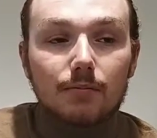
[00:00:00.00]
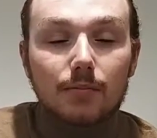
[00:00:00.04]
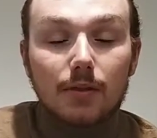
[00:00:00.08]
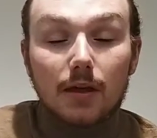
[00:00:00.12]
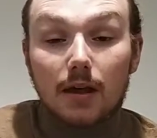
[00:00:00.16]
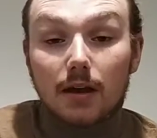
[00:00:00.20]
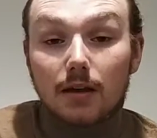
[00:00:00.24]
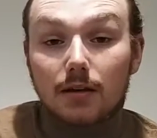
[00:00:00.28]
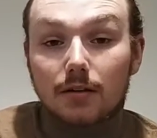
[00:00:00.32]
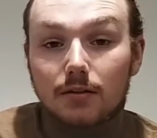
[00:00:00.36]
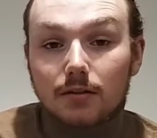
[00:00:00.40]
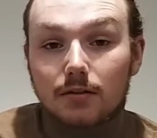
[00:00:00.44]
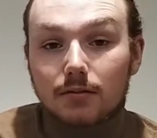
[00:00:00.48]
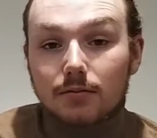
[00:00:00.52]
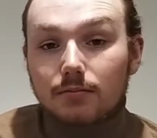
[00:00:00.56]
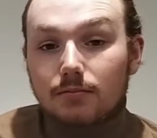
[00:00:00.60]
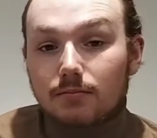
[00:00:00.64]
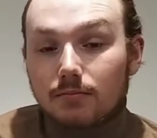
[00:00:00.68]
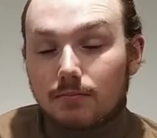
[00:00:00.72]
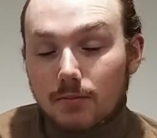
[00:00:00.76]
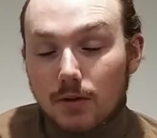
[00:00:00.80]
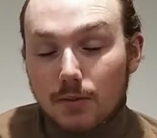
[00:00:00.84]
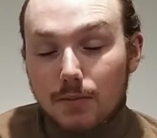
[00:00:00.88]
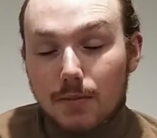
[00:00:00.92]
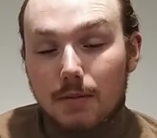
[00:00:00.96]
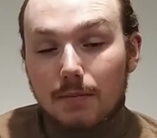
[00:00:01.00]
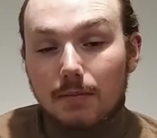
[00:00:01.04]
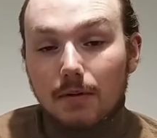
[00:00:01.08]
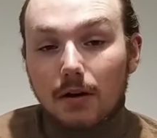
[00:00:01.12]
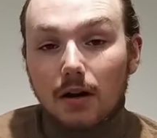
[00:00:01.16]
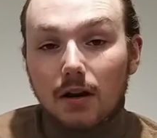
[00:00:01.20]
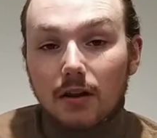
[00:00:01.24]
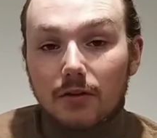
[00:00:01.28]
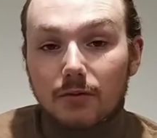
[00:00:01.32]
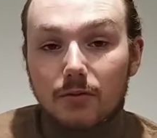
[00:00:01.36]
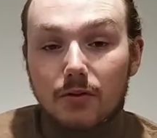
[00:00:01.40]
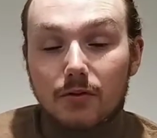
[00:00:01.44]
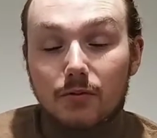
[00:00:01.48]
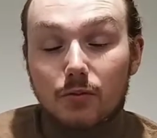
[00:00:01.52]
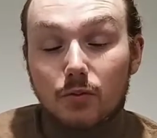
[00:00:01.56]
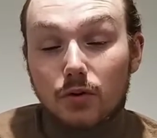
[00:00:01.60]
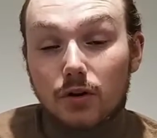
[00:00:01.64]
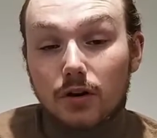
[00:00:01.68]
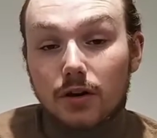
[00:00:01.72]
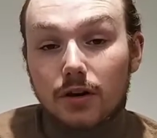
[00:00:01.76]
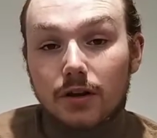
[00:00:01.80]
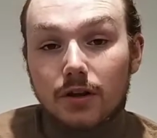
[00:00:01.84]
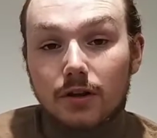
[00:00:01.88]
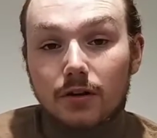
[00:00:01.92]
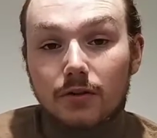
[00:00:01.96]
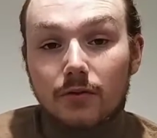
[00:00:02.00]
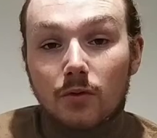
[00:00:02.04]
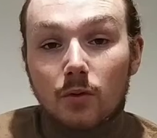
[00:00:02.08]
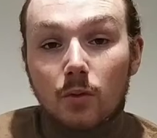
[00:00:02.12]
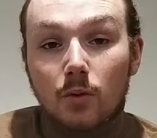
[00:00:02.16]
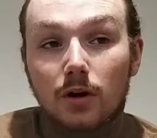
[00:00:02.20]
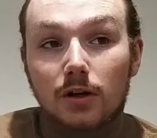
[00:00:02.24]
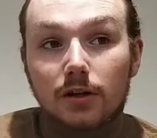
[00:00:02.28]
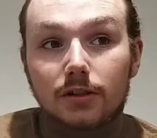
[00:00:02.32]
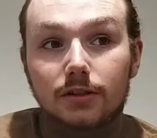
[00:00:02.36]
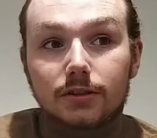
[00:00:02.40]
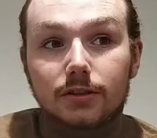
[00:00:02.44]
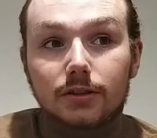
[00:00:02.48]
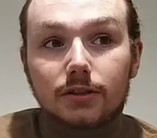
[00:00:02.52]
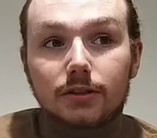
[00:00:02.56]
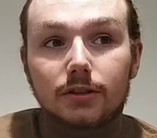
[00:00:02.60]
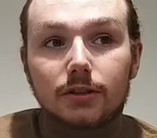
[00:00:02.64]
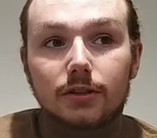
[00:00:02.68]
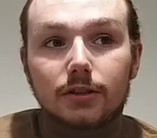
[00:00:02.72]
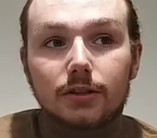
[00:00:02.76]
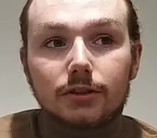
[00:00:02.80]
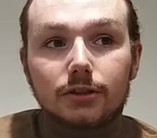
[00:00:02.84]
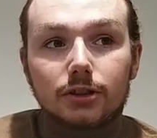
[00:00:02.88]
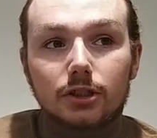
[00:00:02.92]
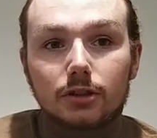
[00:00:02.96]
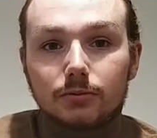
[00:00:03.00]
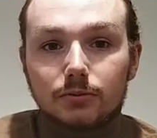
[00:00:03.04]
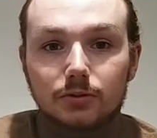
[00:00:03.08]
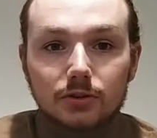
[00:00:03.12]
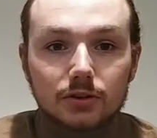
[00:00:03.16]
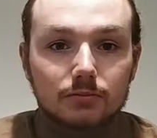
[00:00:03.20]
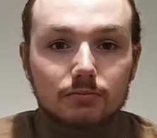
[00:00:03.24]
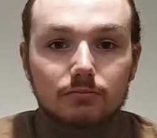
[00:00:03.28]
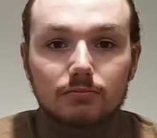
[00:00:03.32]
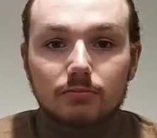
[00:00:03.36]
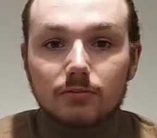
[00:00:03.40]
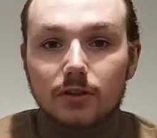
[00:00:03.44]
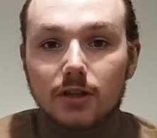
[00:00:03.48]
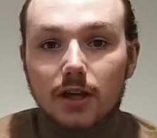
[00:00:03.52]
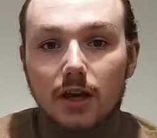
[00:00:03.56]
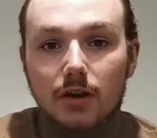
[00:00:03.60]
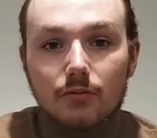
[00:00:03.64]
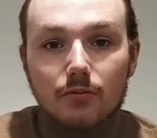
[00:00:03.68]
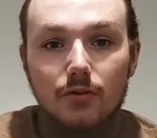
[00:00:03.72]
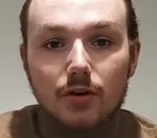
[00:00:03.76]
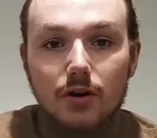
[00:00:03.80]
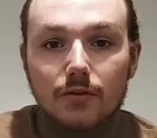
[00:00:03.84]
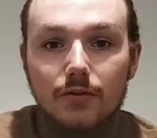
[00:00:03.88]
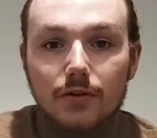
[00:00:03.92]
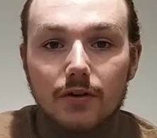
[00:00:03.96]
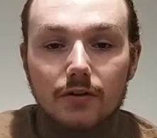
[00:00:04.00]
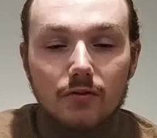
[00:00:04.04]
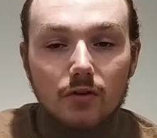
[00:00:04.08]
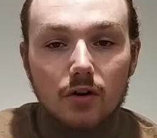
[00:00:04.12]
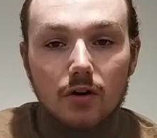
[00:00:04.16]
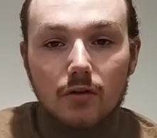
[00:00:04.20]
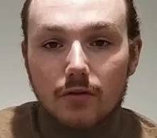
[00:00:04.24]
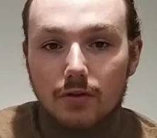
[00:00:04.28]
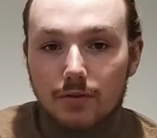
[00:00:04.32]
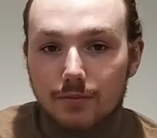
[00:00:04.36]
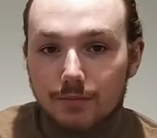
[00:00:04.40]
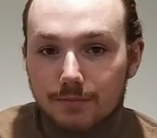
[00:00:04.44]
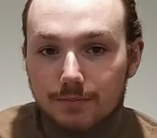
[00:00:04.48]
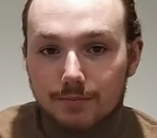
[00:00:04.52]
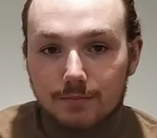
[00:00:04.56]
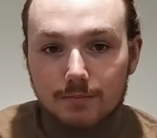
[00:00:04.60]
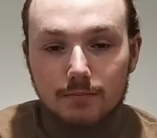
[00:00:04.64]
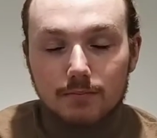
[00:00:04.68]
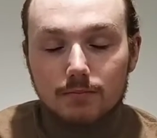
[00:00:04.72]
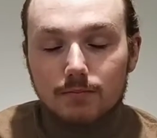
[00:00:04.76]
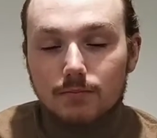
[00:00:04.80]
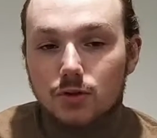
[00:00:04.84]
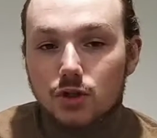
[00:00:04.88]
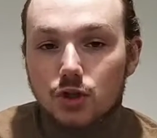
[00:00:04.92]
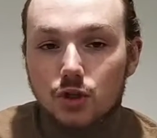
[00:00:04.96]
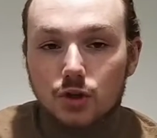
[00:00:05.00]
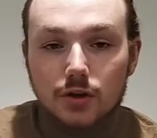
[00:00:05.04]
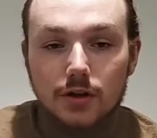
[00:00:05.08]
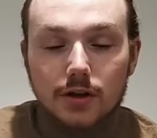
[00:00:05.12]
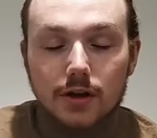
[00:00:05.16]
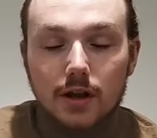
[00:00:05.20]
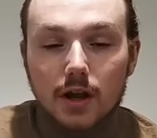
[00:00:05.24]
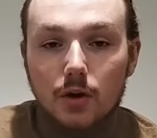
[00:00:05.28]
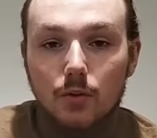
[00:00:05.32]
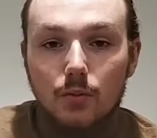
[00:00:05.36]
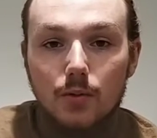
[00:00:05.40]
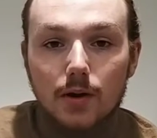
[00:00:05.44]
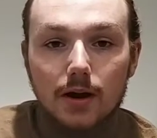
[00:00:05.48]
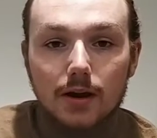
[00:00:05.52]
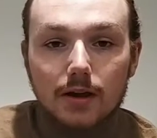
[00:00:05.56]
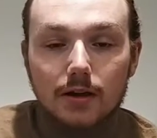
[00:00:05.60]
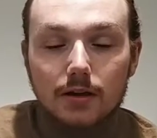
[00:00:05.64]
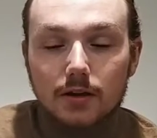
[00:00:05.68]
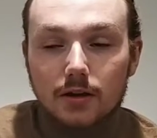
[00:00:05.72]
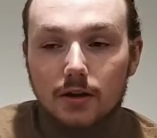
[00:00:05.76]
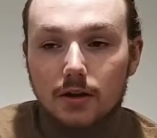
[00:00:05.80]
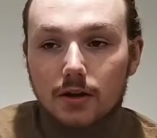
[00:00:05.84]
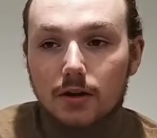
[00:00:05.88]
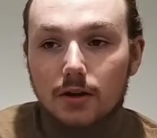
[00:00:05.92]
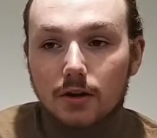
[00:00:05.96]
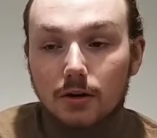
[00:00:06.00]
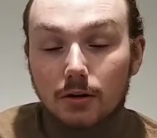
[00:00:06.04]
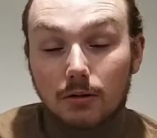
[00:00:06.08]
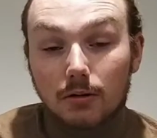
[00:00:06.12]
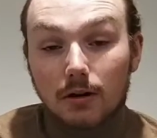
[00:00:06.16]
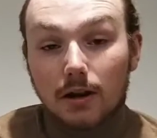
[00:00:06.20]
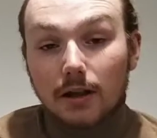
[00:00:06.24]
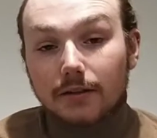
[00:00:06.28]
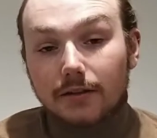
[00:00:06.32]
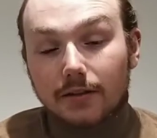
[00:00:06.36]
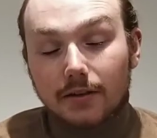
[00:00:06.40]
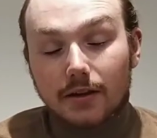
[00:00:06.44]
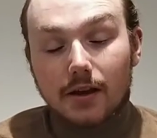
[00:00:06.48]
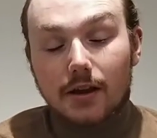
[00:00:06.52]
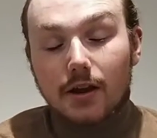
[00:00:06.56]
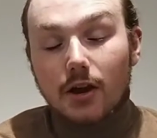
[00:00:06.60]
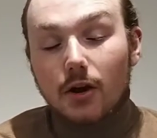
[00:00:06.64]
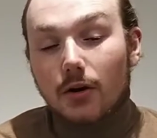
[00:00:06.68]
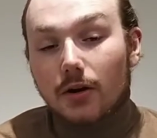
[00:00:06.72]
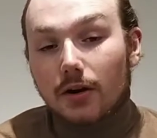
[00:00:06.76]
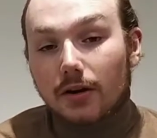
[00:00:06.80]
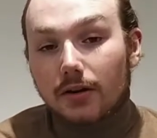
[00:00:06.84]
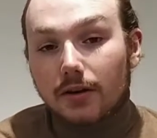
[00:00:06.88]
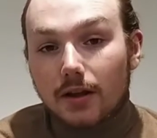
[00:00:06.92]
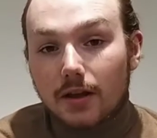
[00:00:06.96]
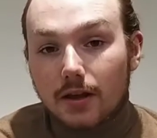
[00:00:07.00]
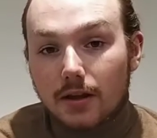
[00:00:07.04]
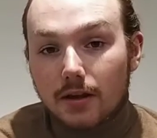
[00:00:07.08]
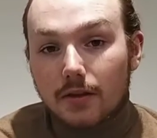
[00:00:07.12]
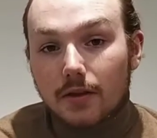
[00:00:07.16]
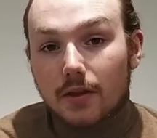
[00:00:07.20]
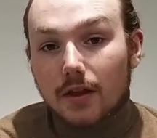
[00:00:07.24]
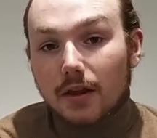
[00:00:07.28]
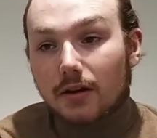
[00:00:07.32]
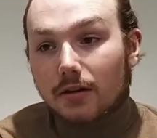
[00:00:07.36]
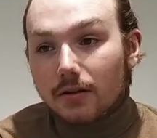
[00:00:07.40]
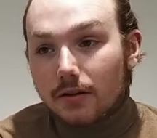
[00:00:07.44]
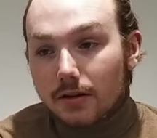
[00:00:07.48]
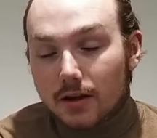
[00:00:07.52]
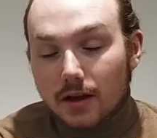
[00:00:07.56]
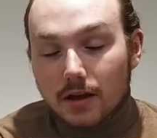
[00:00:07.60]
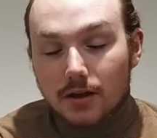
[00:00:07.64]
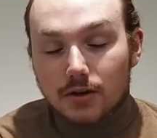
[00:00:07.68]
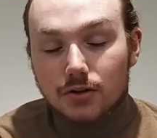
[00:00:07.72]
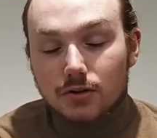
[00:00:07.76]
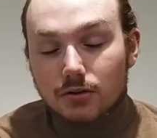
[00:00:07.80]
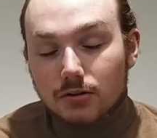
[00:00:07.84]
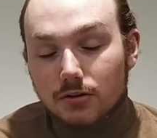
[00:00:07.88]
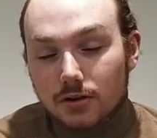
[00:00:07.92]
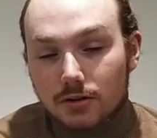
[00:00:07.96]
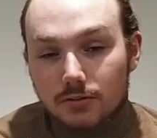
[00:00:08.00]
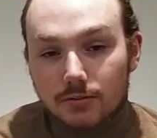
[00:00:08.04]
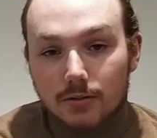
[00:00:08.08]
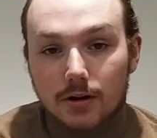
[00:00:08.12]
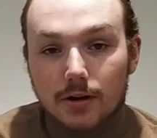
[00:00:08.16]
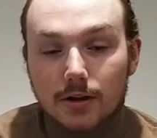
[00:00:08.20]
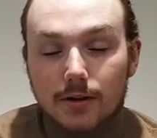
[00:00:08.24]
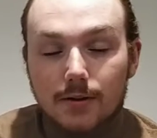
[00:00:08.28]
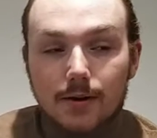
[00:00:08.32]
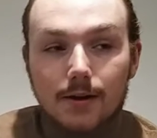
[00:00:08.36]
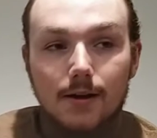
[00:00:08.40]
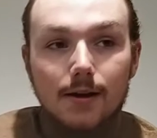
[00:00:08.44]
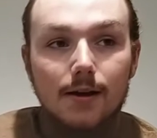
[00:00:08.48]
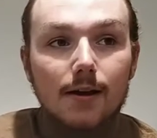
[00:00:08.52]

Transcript: that the people I live with wouldn't eat otherwise. So I'm getting rid of it rather than chucking it away or letting it go out of date and then it get chucked away.